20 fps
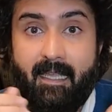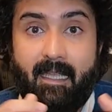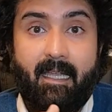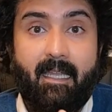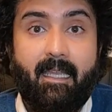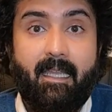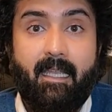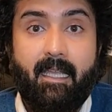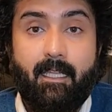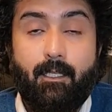
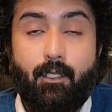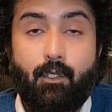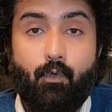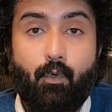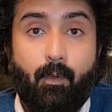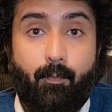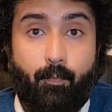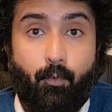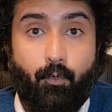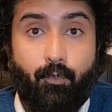can get
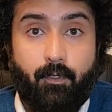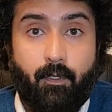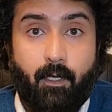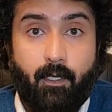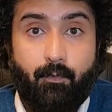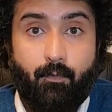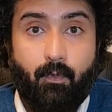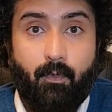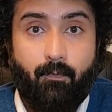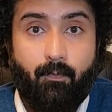you a
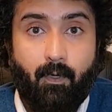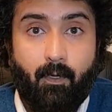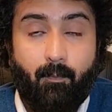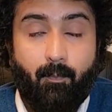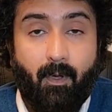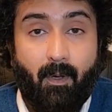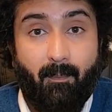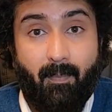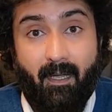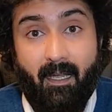postgraduate
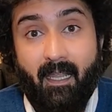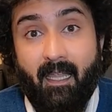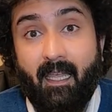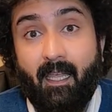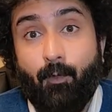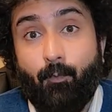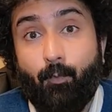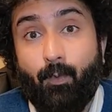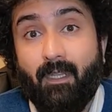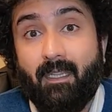work permit.
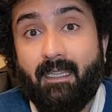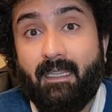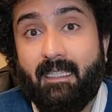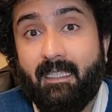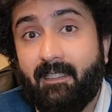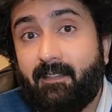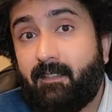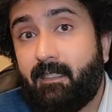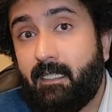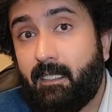With
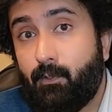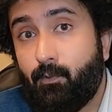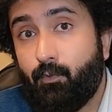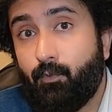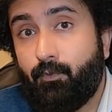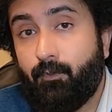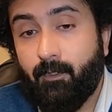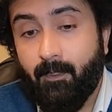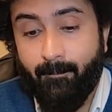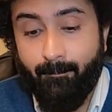this
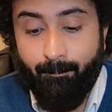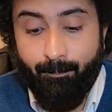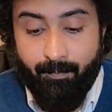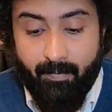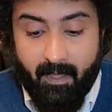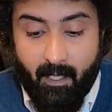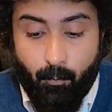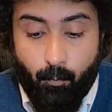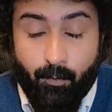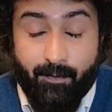news,
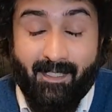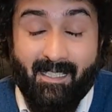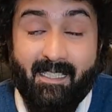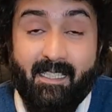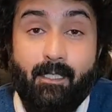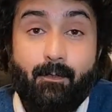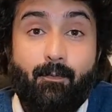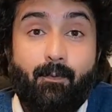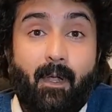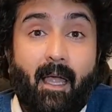there was a
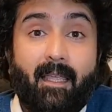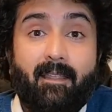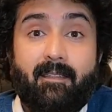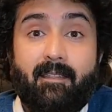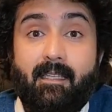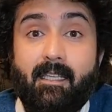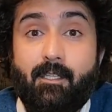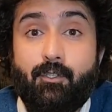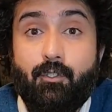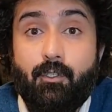
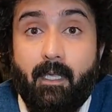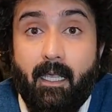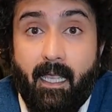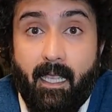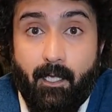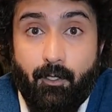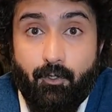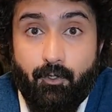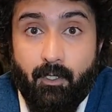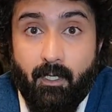drastic
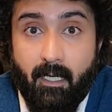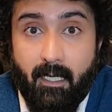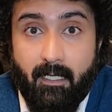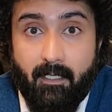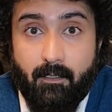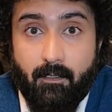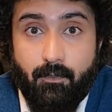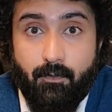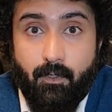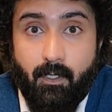change
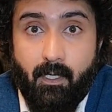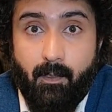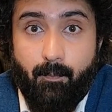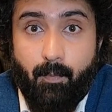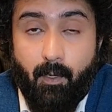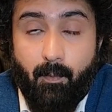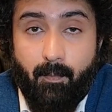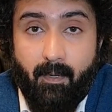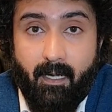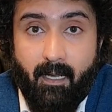in the study
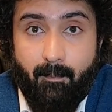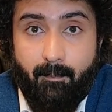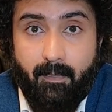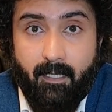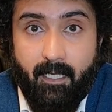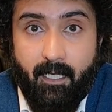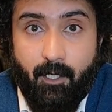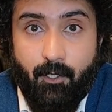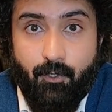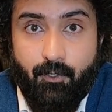permit
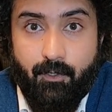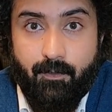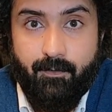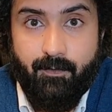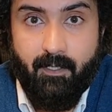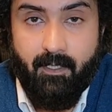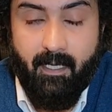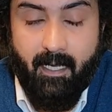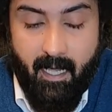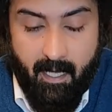
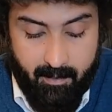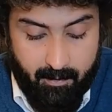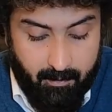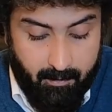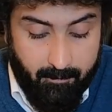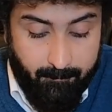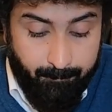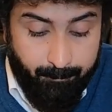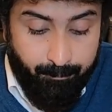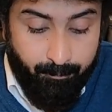applications in
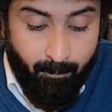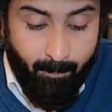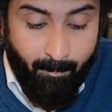Canada,